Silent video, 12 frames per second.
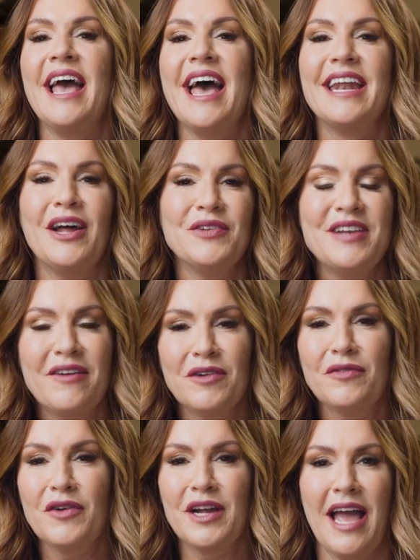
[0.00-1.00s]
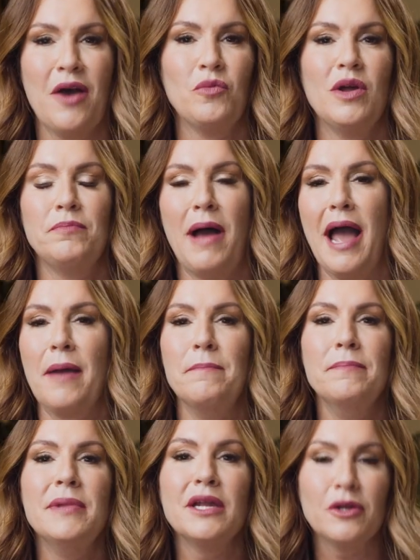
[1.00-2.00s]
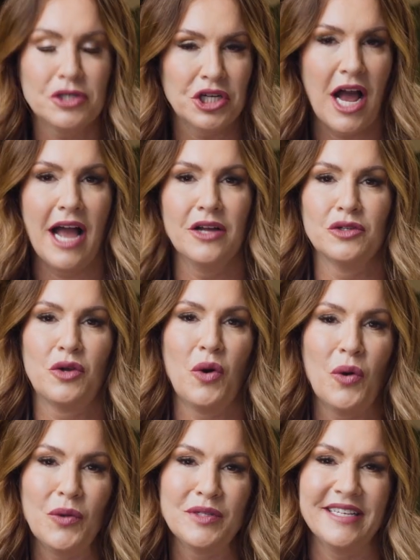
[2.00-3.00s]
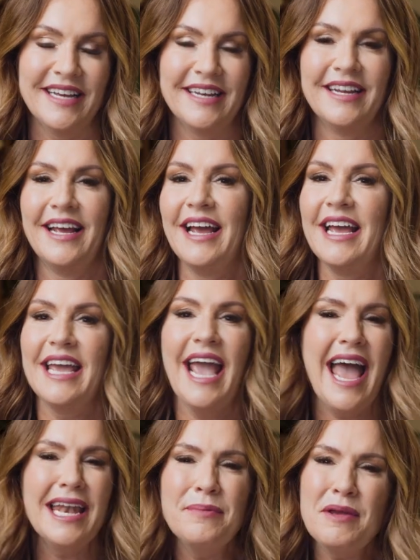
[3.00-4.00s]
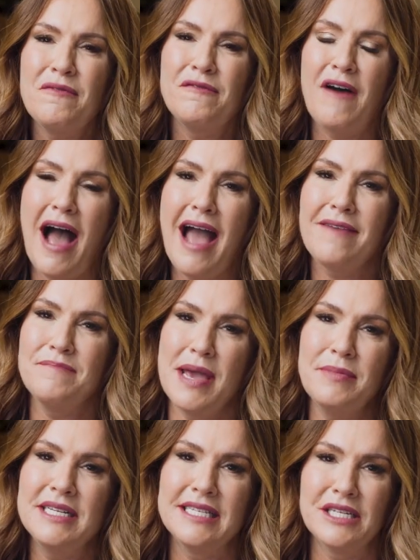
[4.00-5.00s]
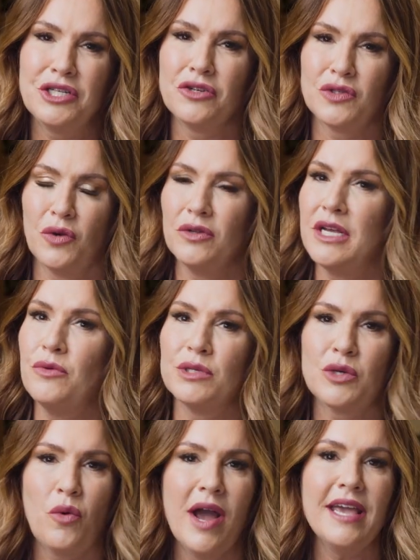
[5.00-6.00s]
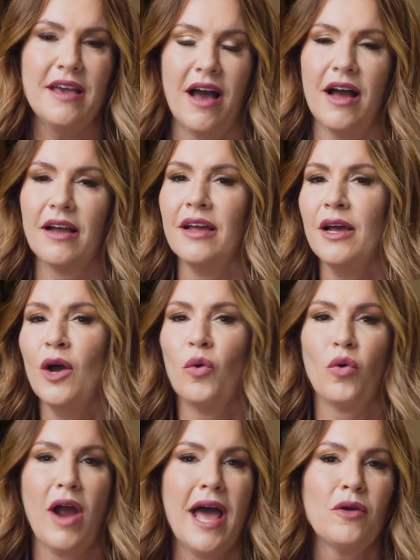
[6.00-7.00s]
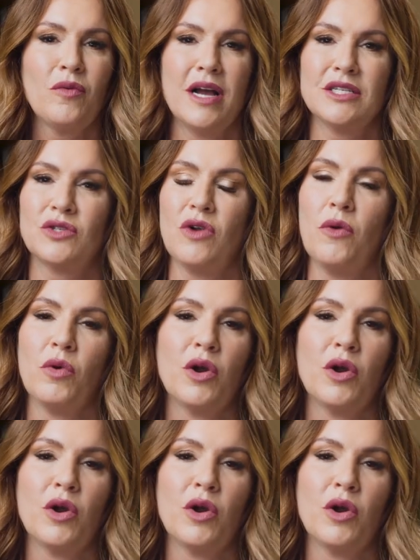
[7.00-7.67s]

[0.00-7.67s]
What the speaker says: And I'll never forget when my middle child, Colton, he had to be 5, maybe 6 years old. He was quite young. We're at a restaurant.